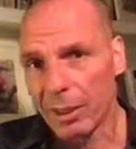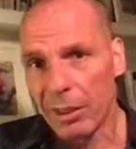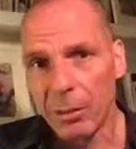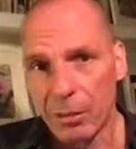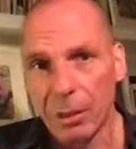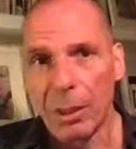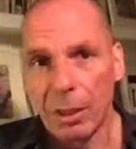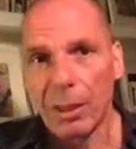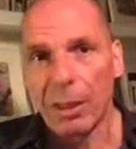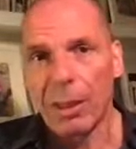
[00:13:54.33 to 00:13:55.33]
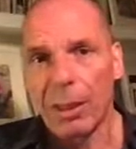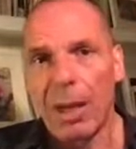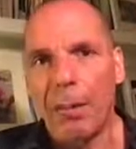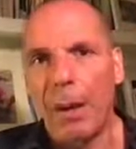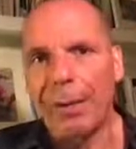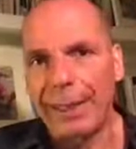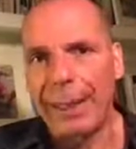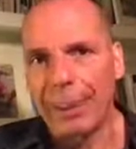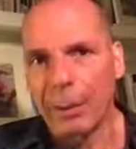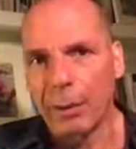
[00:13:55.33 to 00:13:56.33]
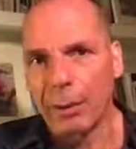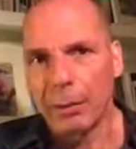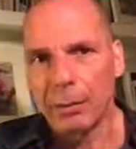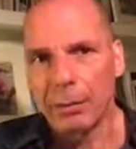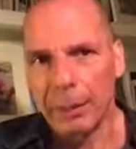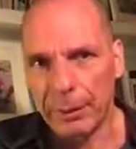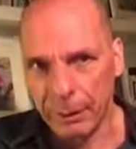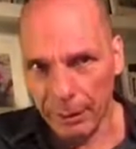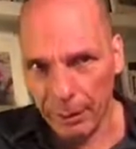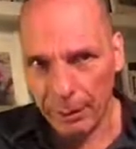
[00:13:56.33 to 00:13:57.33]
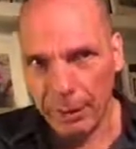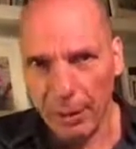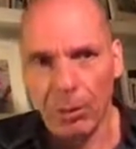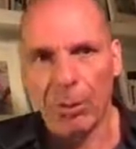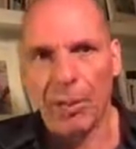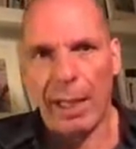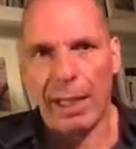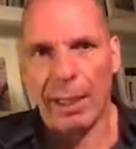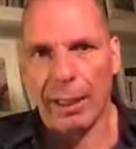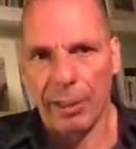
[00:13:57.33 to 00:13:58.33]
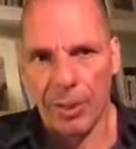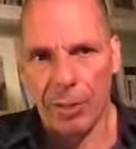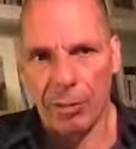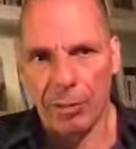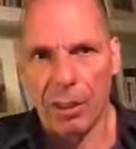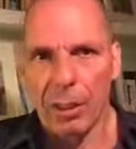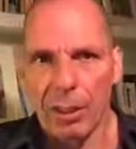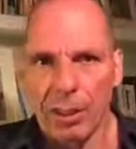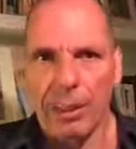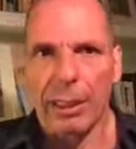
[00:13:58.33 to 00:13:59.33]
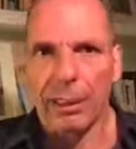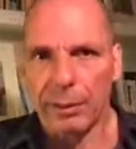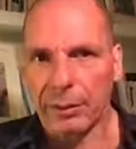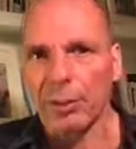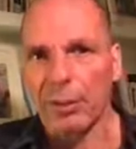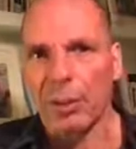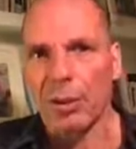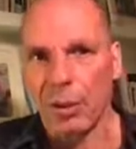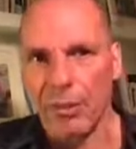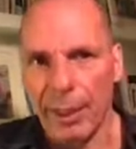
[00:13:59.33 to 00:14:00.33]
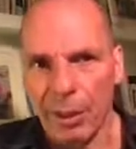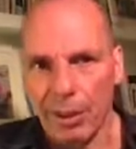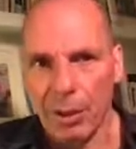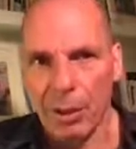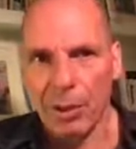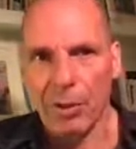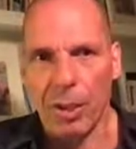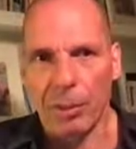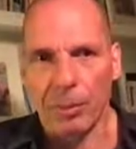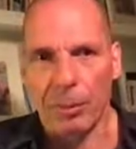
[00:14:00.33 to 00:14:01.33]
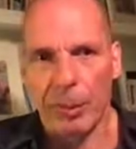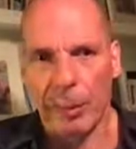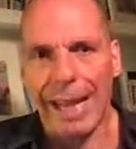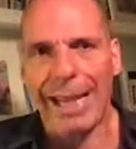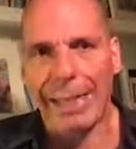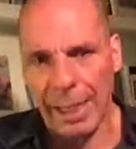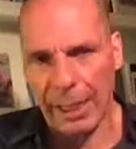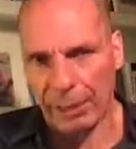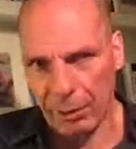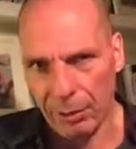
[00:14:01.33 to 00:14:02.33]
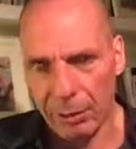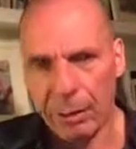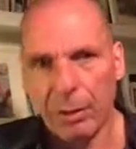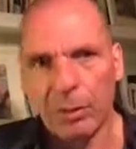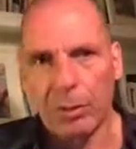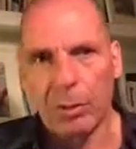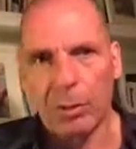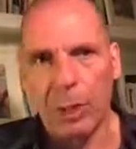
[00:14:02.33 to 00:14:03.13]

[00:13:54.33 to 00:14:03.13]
or about dealing with the wholesale recession that the coronavirus is going to bring again to a